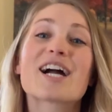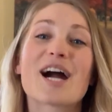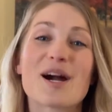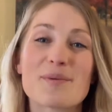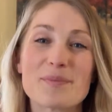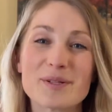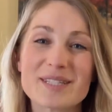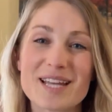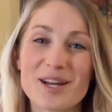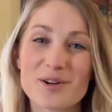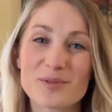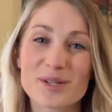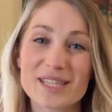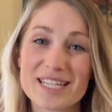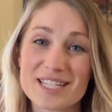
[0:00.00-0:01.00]
Carpal tunnel
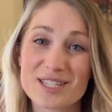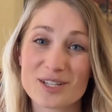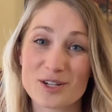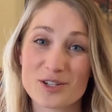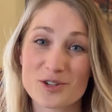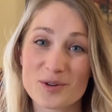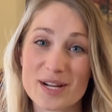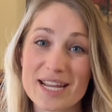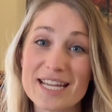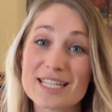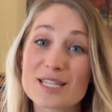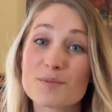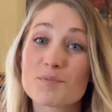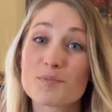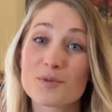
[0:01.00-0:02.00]
release surgery is
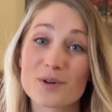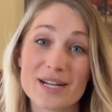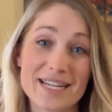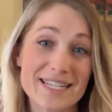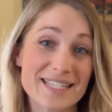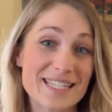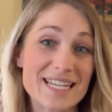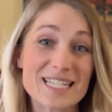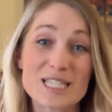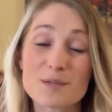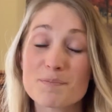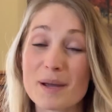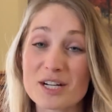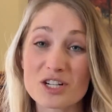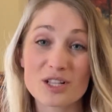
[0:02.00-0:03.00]
a breeze,
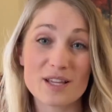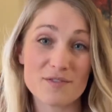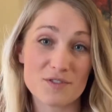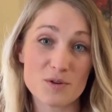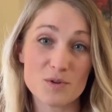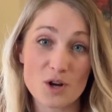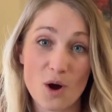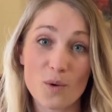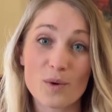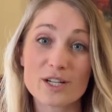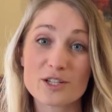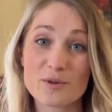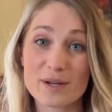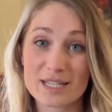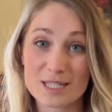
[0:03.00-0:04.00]
especially if you know what
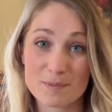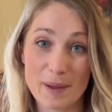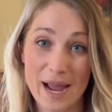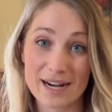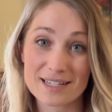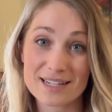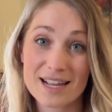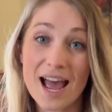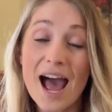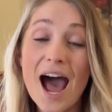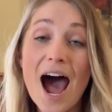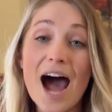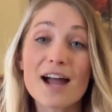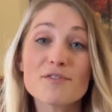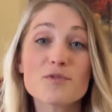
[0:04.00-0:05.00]
to expect.
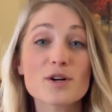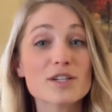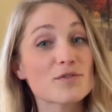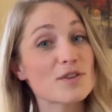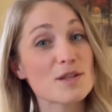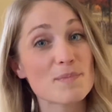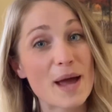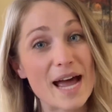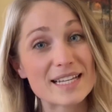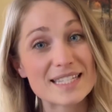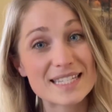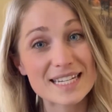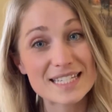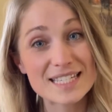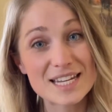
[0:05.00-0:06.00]
I've worked for the past
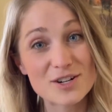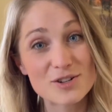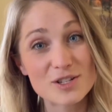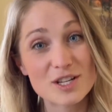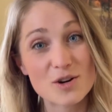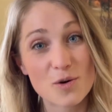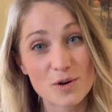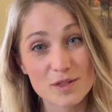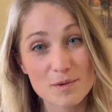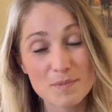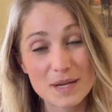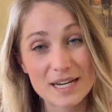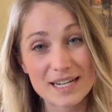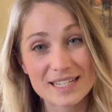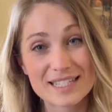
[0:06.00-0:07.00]
6 years in
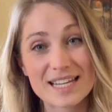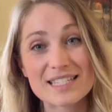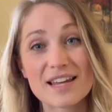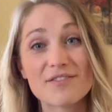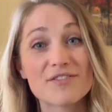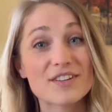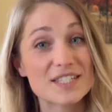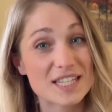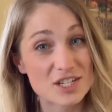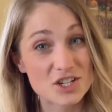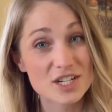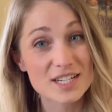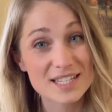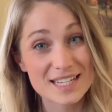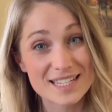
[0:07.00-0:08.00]
orthopedics as a physician
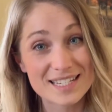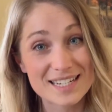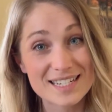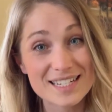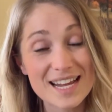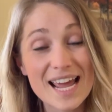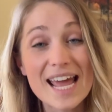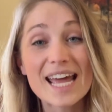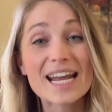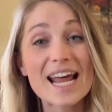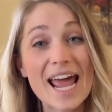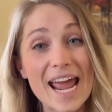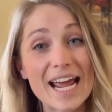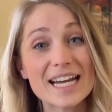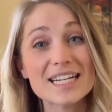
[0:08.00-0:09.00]
assistant in a
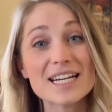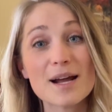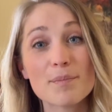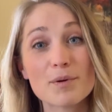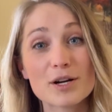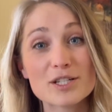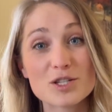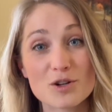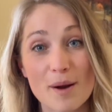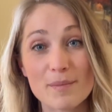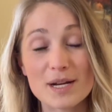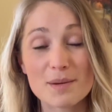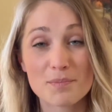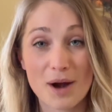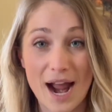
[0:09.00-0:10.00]
hand and upper
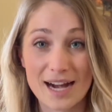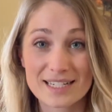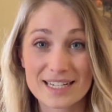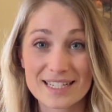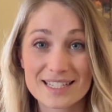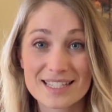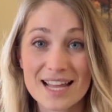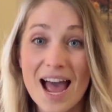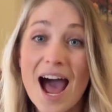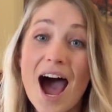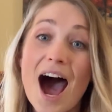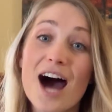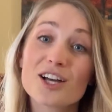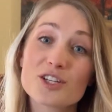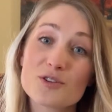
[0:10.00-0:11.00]
extremity practice.
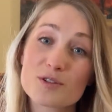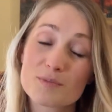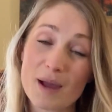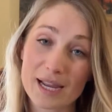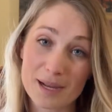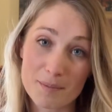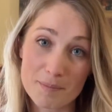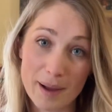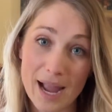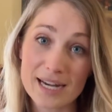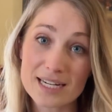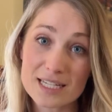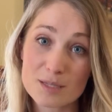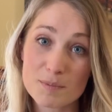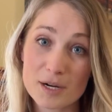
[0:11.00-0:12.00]
I'll use my combined
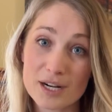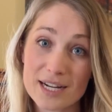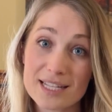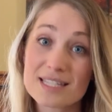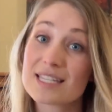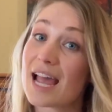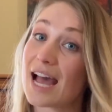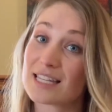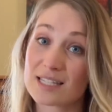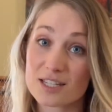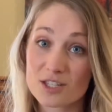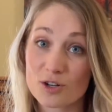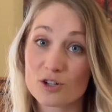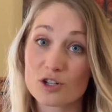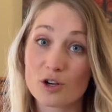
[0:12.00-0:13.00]
experience as a
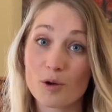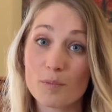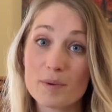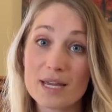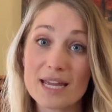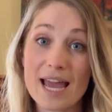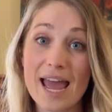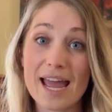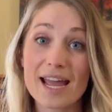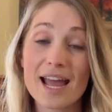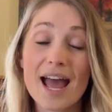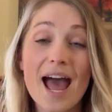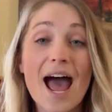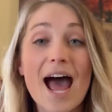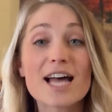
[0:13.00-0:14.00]
surgical PA,
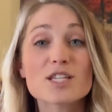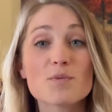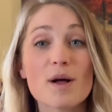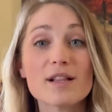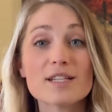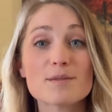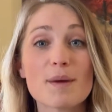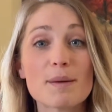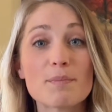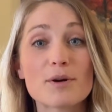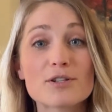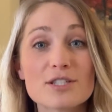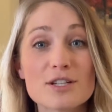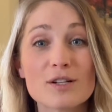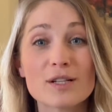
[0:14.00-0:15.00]
as well as my
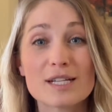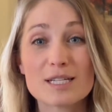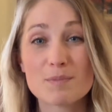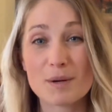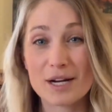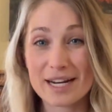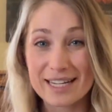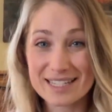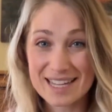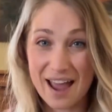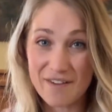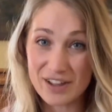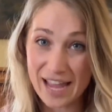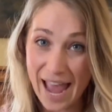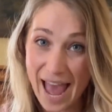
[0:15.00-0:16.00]
personal experience
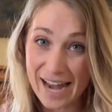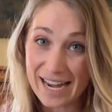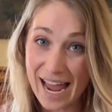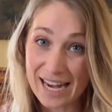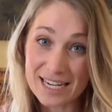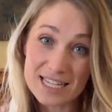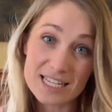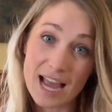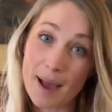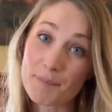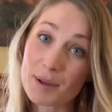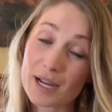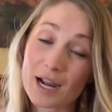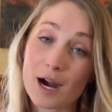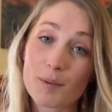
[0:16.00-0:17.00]
having had
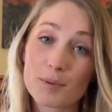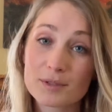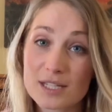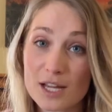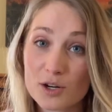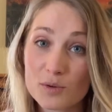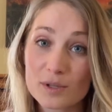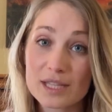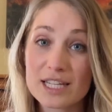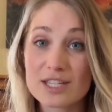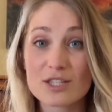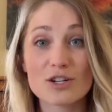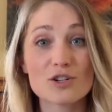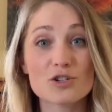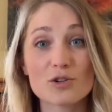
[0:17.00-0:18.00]
endoscopic carpal tunnel release
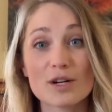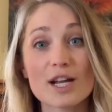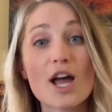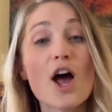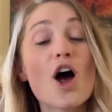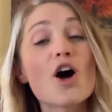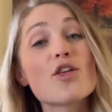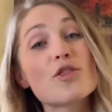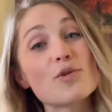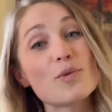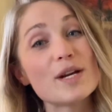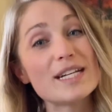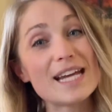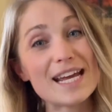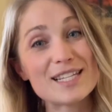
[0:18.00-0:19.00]
surgery
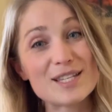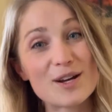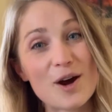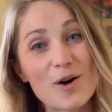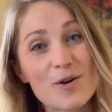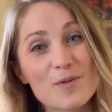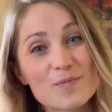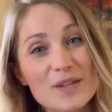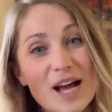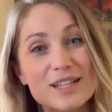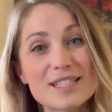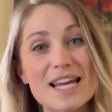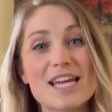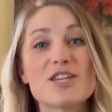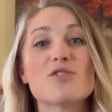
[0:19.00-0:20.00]
3 days ago. I'll
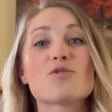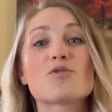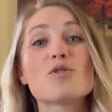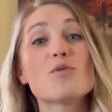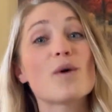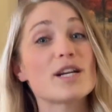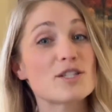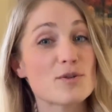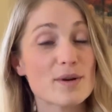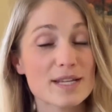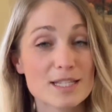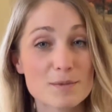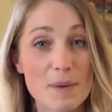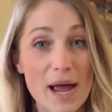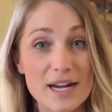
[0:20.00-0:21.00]
take you through what to
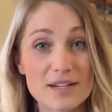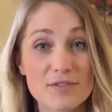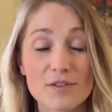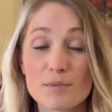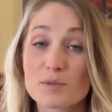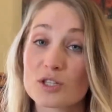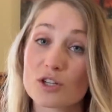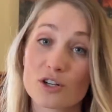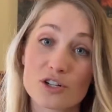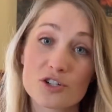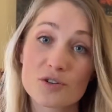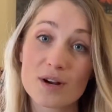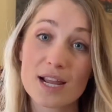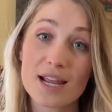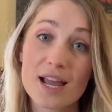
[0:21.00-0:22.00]
expect from
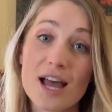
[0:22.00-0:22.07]
surgery